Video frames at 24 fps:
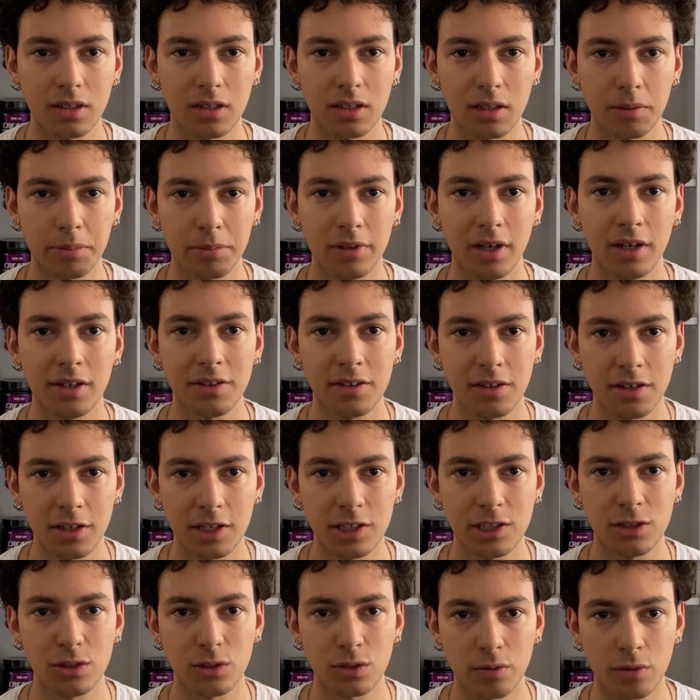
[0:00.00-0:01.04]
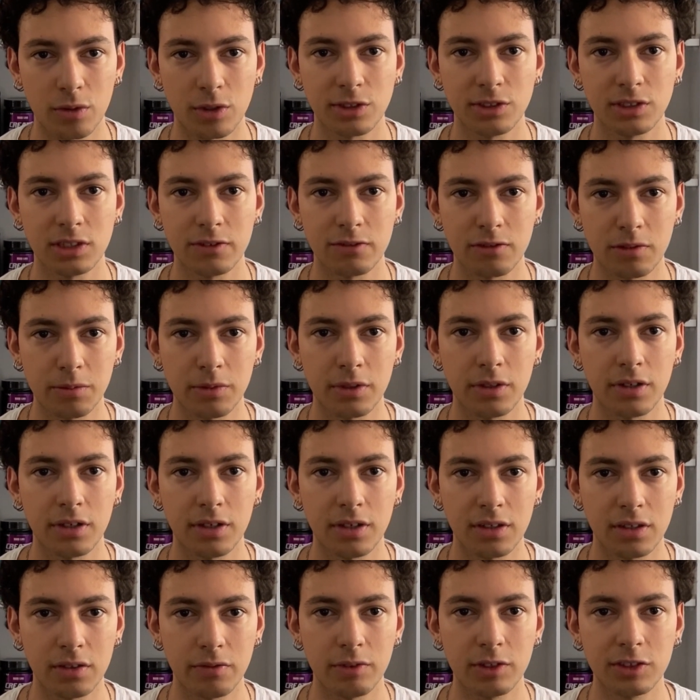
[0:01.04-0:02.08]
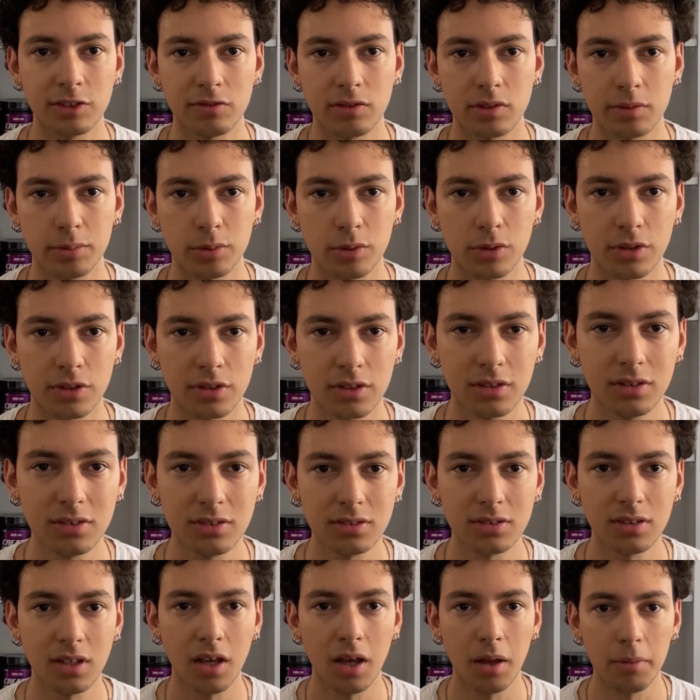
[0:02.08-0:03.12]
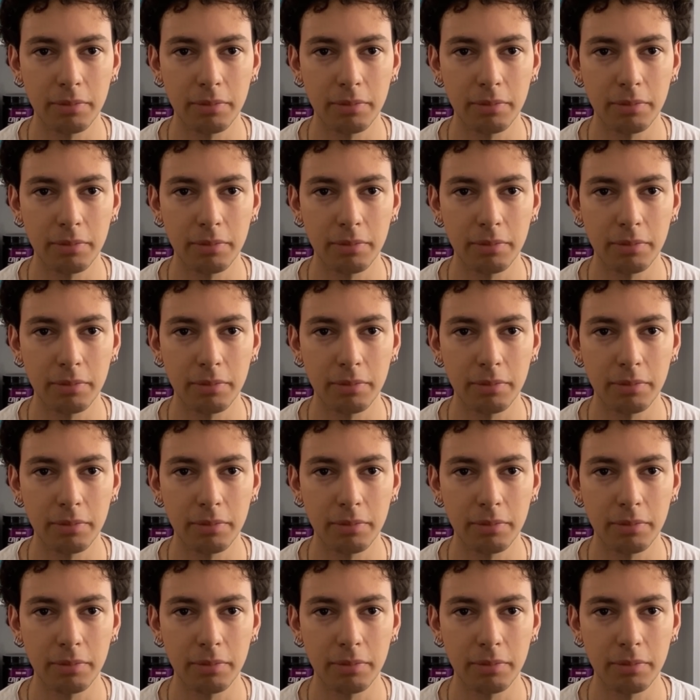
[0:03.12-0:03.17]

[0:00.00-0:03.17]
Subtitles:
apply to each university from their individual portals,